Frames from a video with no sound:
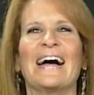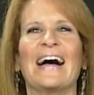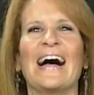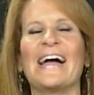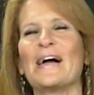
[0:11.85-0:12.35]

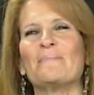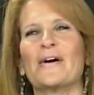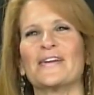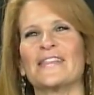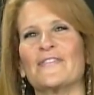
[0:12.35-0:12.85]
Hi, I'm
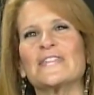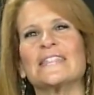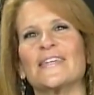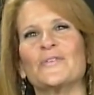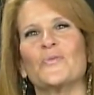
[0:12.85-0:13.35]
Marty
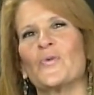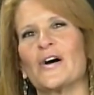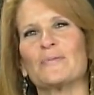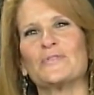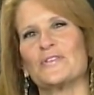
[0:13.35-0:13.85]
Levinson.
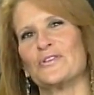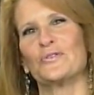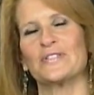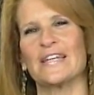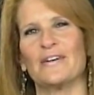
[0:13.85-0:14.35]
Welcome to the
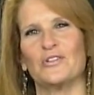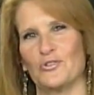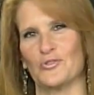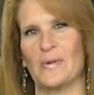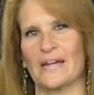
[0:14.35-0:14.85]
Northtown
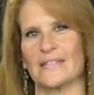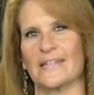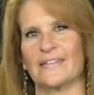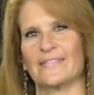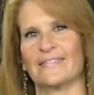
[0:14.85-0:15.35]
News Magazine.